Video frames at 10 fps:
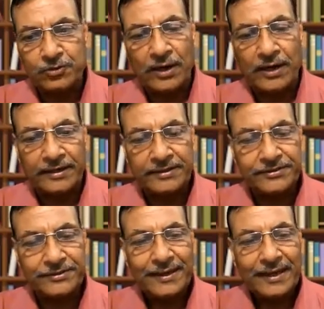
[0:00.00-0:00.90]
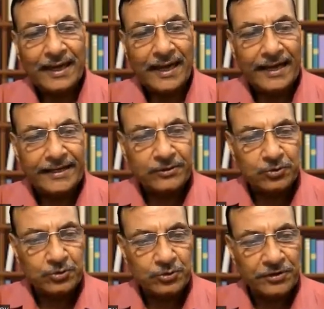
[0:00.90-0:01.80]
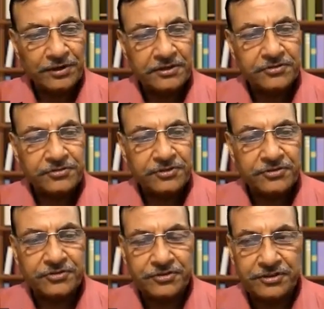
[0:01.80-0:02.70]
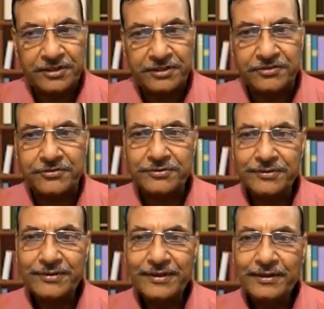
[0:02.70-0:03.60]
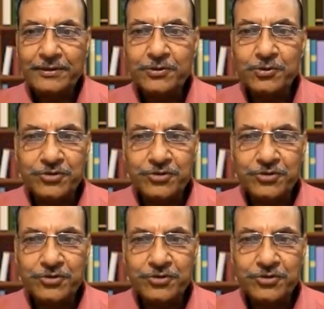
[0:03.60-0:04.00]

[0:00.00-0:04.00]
joint and you resist it to